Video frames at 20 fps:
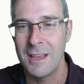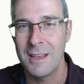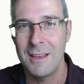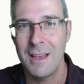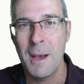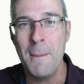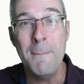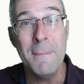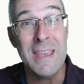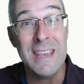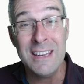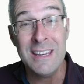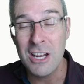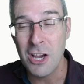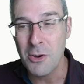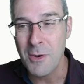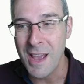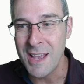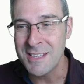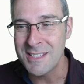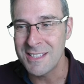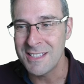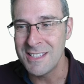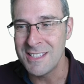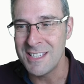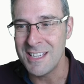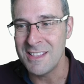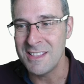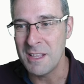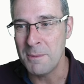amino acids
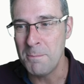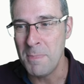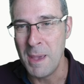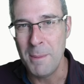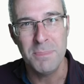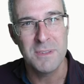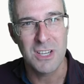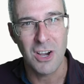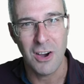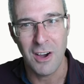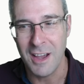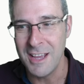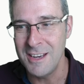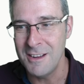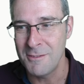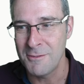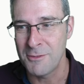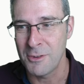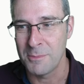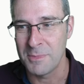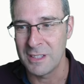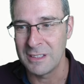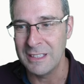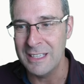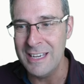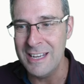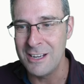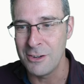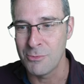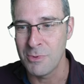in the peptide from the
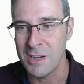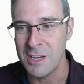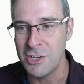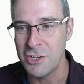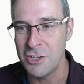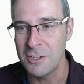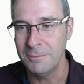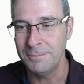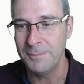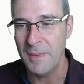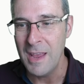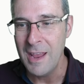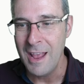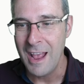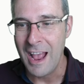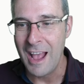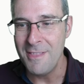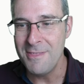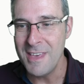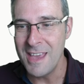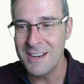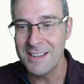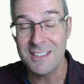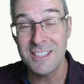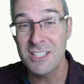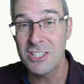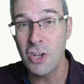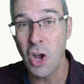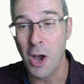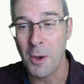leader region, and then it
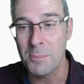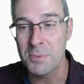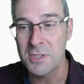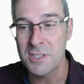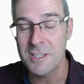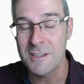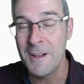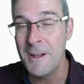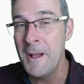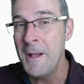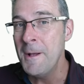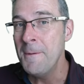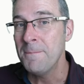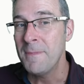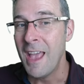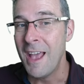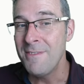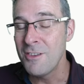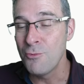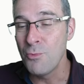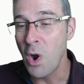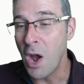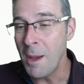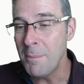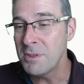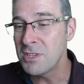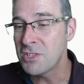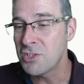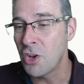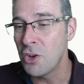stops. And the
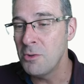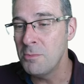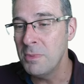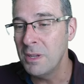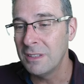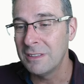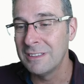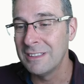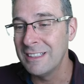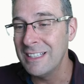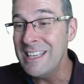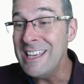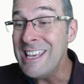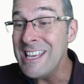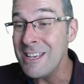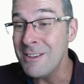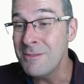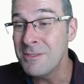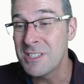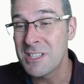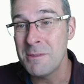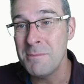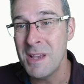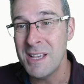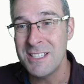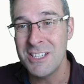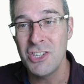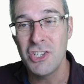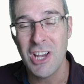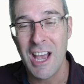ribosome leaves the
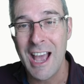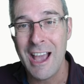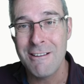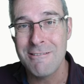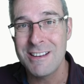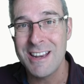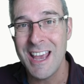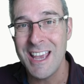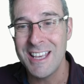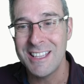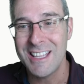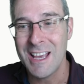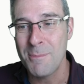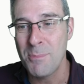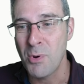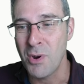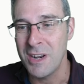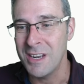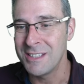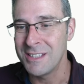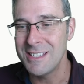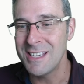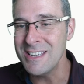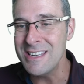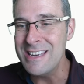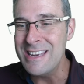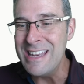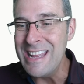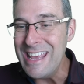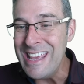messenger RNA at that point. It
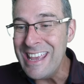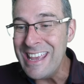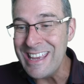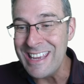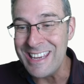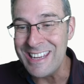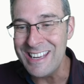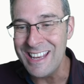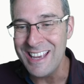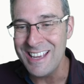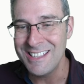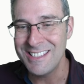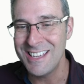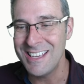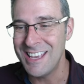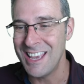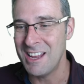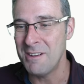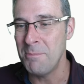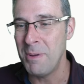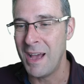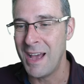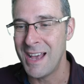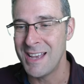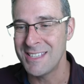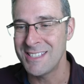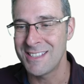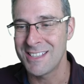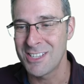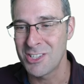doesn't need to get
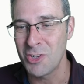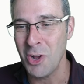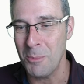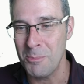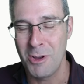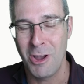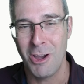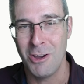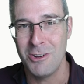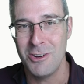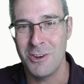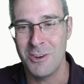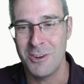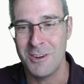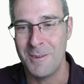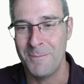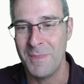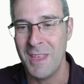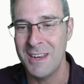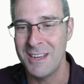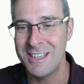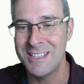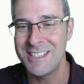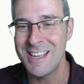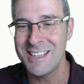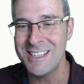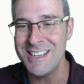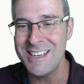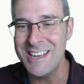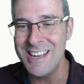past the stop codon, and it
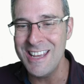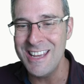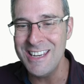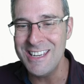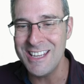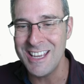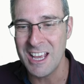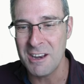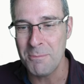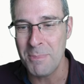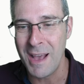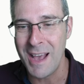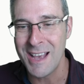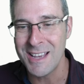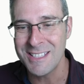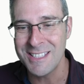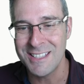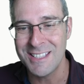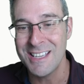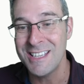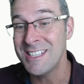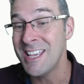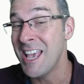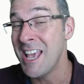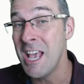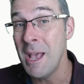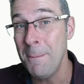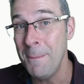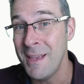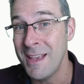doesn't need to get past this
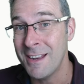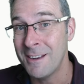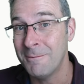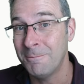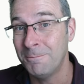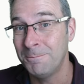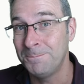hairpin